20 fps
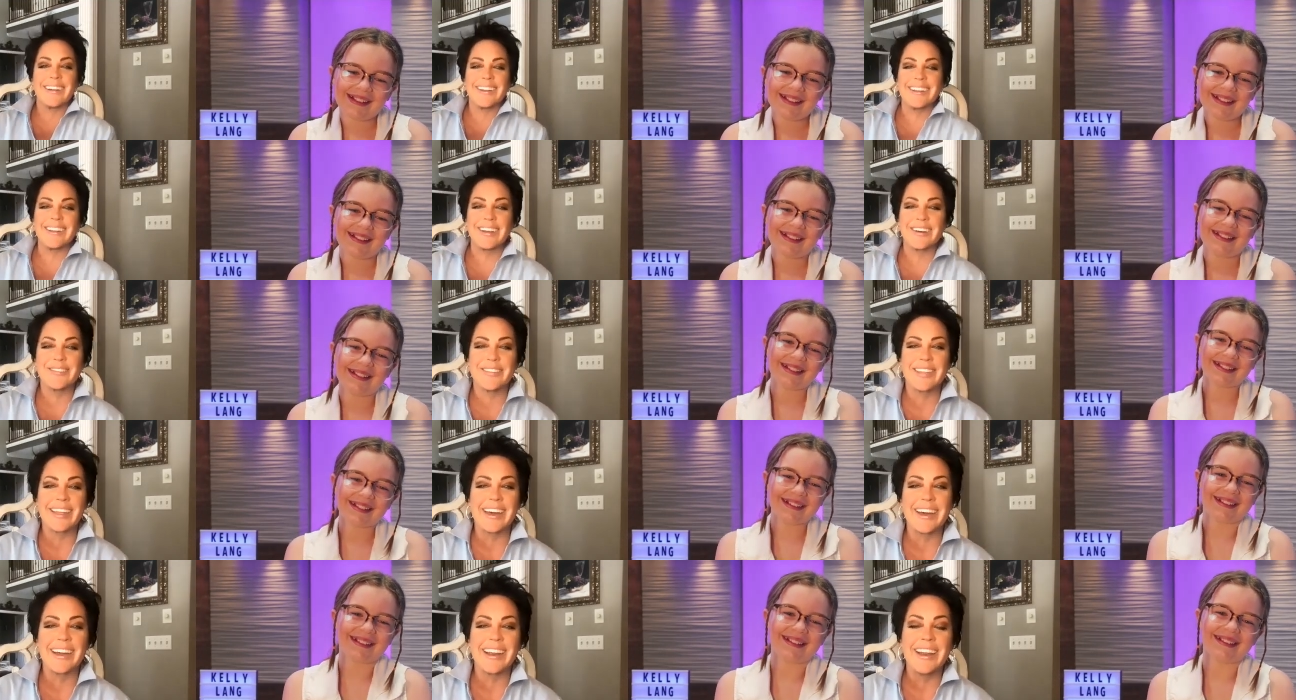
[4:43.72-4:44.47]
Speaker 1: I love
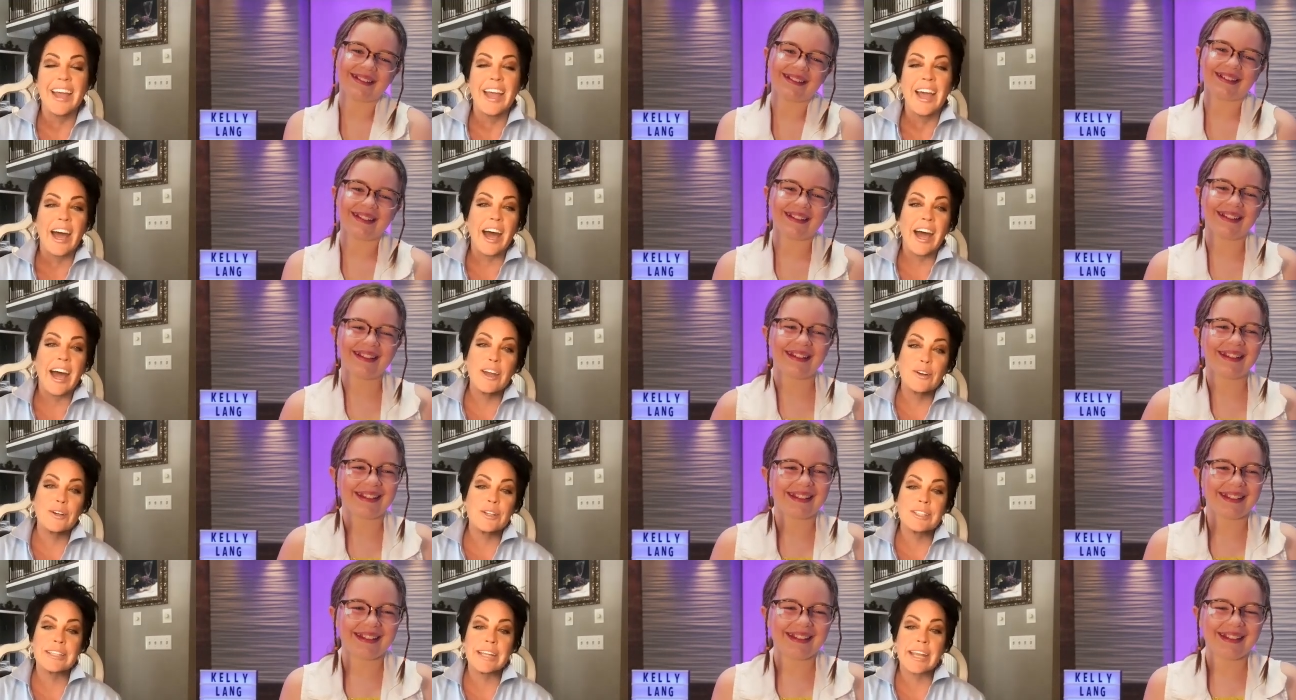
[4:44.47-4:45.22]
that. I
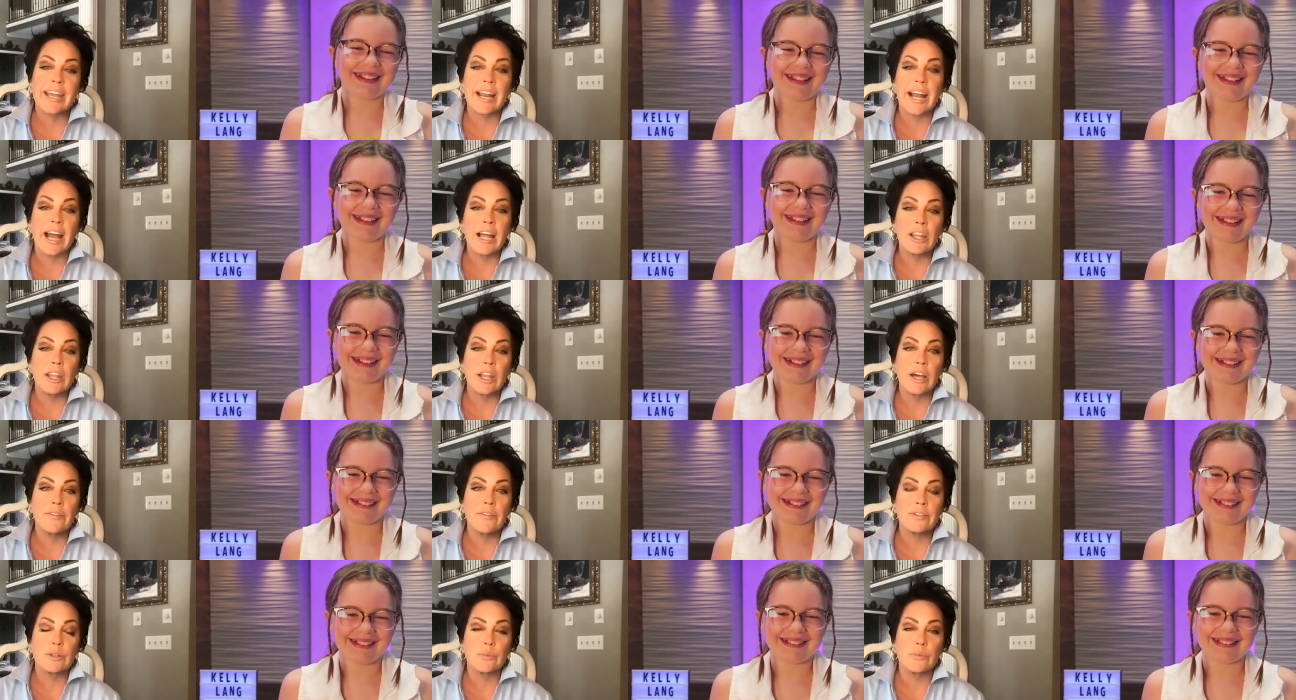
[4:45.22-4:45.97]
understand. I
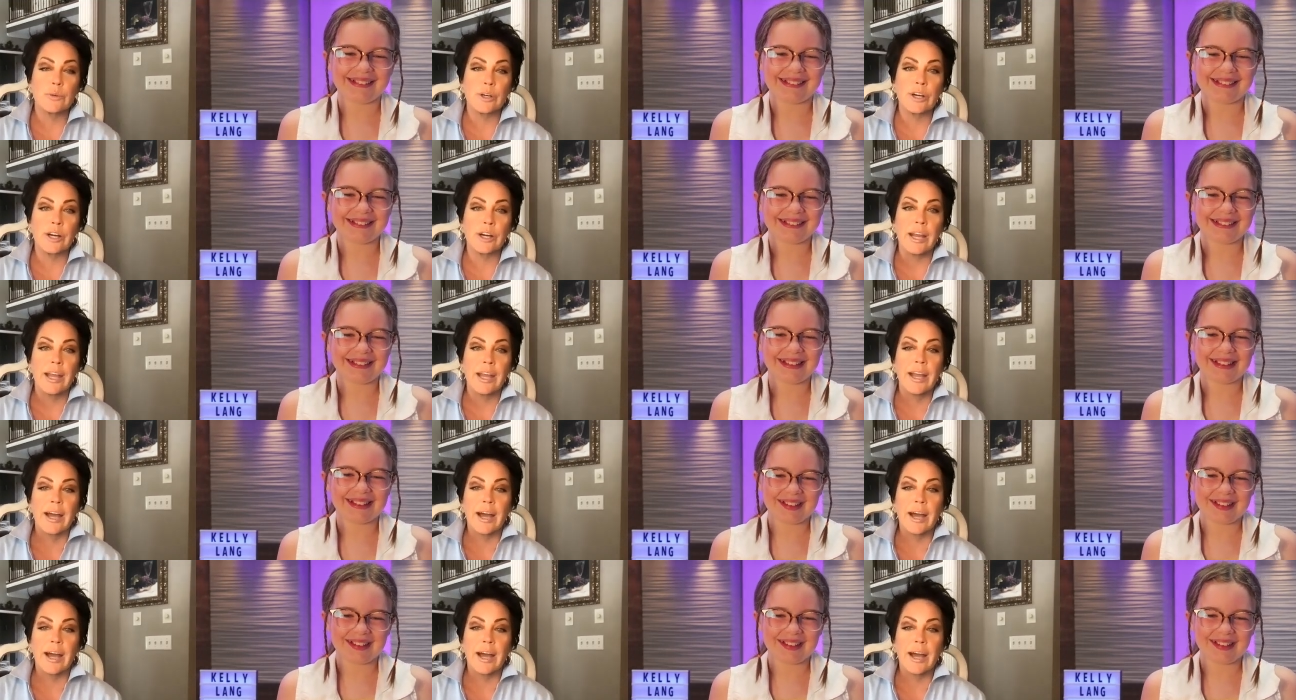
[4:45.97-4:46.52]
love to work.